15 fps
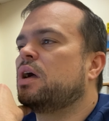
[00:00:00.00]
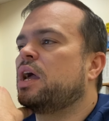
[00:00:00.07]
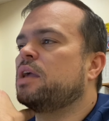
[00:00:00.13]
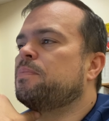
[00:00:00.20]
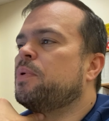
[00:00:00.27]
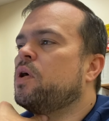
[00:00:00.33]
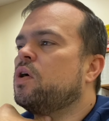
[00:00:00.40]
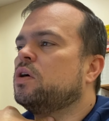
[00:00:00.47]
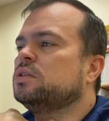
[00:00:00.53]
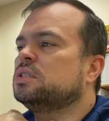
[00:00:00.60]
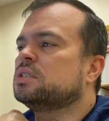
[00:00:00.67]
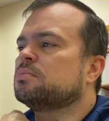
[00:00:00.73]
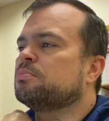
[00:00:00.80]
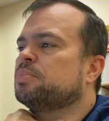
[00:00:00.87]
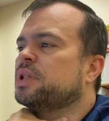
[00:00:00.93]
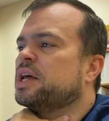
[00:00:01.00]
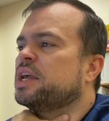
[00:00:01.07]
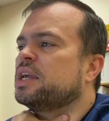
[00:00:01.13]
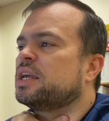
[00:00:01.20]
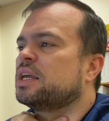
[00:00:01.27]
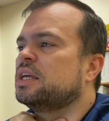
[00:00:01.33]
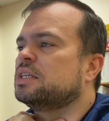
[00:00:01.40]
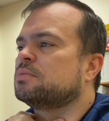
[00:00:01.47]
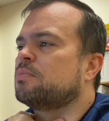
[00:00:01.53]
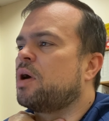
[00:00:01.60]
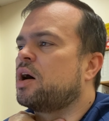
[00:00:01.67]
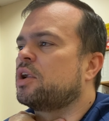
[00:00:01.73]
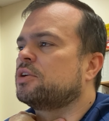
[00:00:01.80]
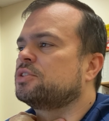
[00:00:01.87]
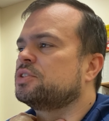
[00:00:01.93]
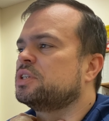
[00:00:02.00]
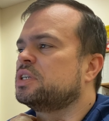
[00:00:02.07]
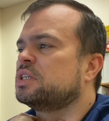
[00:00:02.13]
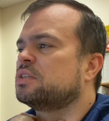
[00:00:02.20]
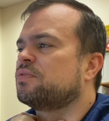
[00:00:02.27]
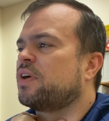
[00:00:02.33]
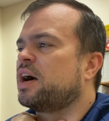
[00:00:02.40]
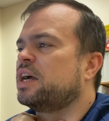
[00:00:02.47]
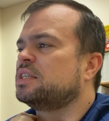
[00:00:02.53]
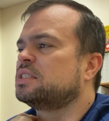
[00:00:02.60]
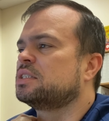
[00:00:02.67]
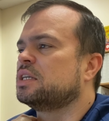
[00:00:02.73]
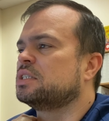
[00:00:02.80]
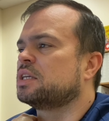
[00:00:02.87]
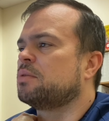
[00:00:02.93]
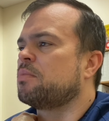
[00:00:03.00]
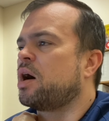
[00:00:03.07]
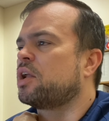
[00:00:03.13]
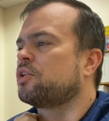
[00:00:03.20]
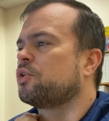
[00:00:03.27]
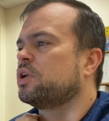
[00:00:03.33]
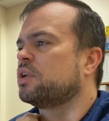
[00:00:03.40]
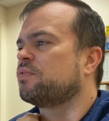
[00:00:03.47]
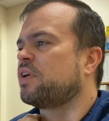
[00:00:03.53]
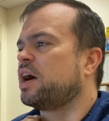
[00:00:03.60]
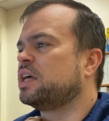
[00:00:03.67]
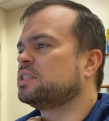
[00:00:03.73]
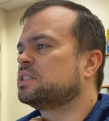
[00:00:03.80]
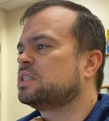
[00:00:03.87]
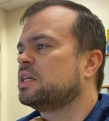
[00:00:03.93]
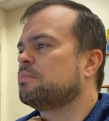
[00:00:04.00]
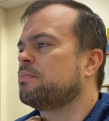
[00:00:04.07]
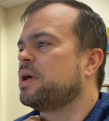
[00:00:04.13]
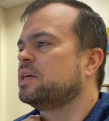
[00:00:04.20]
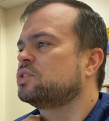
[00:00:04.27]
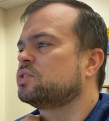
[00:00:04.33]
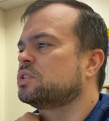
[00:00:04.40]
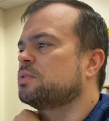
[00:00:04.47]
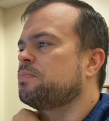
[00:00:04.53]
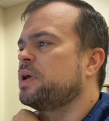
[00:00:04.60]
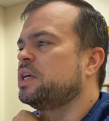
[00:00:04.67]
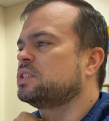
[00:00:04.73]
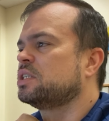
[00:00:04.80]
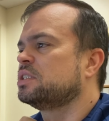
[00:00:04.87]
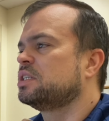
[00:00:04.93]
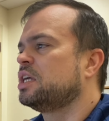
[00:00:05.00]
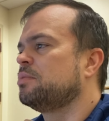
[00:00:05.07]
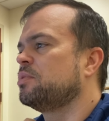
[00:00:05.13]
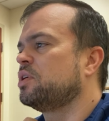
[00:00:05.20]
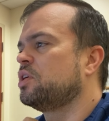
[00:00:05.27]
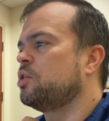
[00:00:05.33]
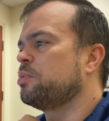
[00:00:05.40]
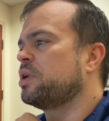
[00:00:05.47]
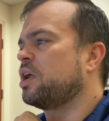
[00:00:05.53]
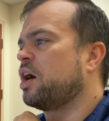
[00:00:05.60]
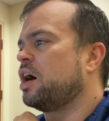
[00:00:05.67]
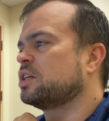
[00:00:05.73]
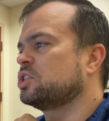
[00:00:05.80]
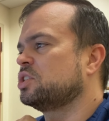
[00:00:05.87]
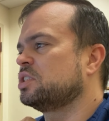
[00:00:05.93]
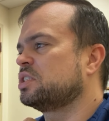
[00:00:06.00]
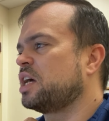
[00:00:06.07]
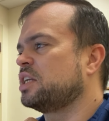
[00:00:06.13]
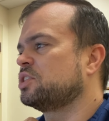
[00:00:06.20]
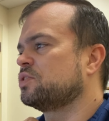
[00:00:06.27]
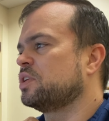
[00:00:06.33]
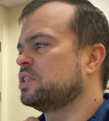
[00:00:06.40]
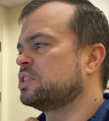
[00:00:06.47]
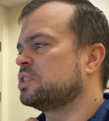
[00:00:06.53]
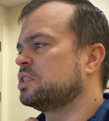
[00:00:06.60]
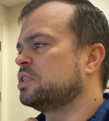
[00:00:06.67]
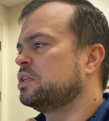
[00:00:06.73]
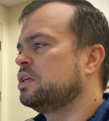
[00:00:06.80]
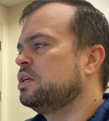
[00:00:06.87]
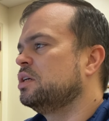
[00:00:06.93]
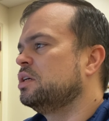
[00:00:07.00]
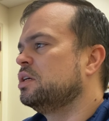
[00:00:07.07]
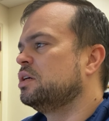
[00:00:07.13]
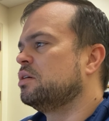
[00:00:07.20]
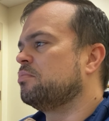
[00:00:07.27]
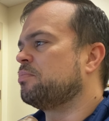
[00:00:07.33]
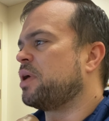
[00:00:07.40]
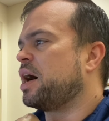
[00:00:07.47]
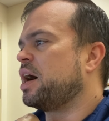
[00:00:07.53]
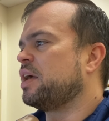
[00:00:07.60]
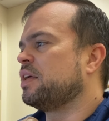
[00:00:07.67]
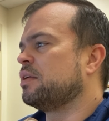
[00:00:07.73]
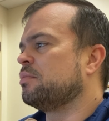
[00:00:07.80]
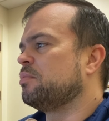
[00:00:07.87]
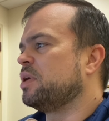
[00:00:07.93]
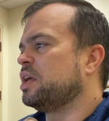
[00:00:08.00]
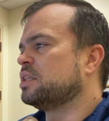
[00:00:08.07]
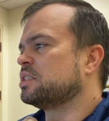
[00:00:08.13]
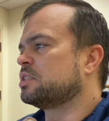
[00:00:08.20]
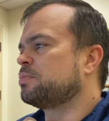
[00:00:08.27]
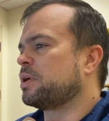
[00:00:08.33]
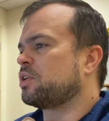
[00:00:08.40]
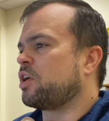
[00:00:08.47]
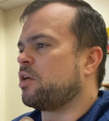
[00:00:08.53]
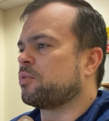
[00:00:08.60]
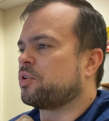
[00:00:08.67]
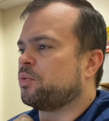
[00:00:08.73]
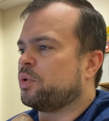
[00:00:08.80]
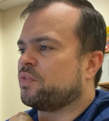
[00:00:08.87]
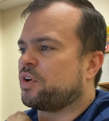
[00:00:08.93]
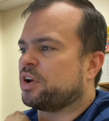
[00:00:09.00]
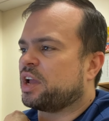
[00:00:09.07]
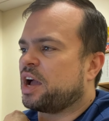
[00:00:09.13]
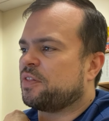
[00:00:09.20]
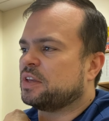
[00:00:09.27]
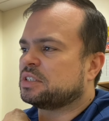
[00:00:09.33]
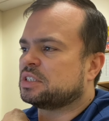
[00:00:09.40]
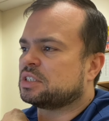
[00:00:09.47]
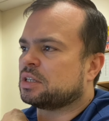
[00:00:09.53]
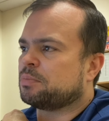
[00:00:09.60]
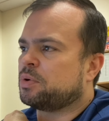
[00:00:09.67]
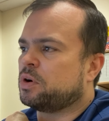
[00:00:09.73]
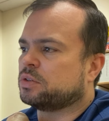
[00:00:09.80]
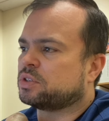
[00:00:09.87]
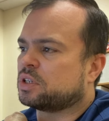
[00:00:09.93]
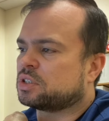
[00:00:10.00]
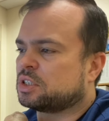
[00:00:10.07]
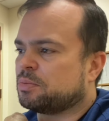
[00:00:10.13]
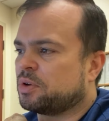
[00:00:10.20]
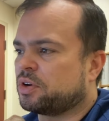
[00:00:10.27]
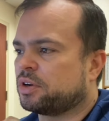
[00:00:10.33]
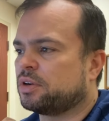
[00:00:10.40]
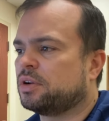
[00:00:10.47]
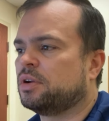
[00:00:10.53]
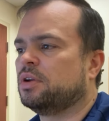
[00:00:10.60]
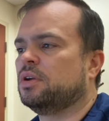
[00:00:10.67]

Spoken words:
A pulse blank is a monitoring device that measures the patient's hemoglobin oxygen saturation by means of spectrometry. We've already had this. It's the pulse oximeter.